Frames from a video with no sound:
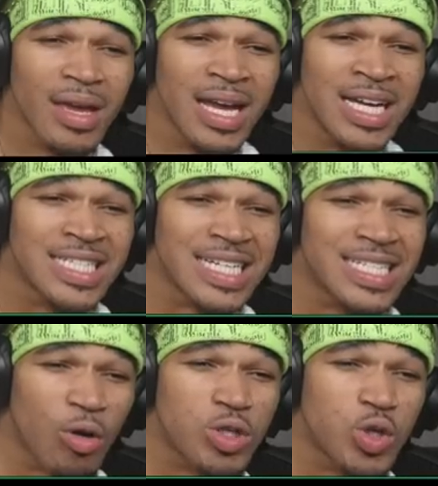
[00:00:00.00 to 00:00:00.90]
She
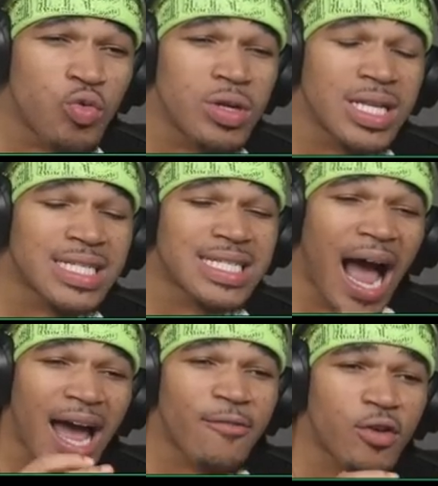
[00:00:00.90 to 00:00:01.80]
showed you the
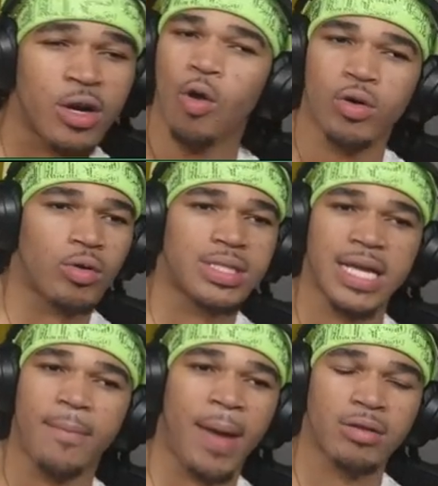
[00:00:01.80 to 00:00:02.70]
side of... No, don't say
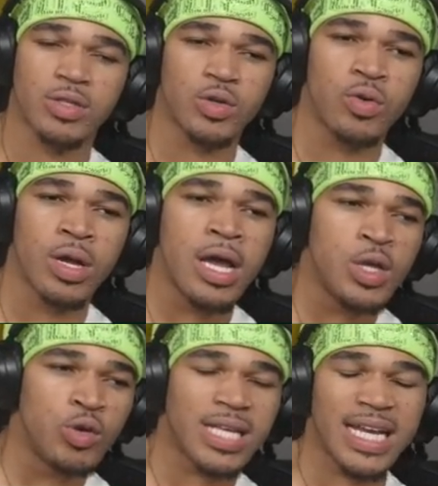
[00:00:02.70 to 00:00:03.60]
about to.
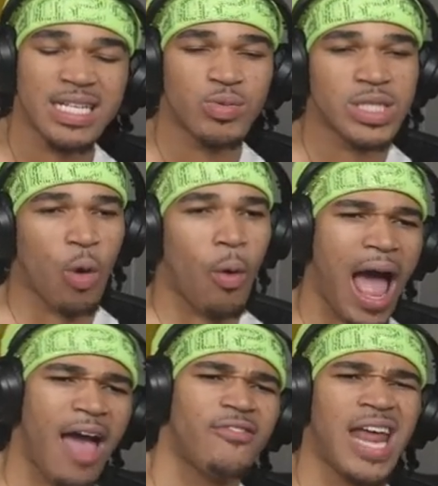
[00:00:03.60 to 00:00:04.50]
You said this was your
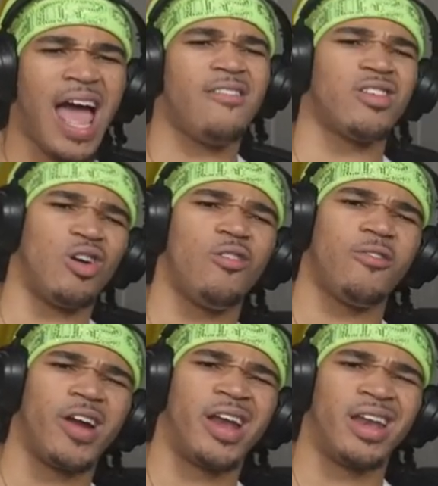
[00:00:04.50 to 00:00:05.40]
half and half girlfriend.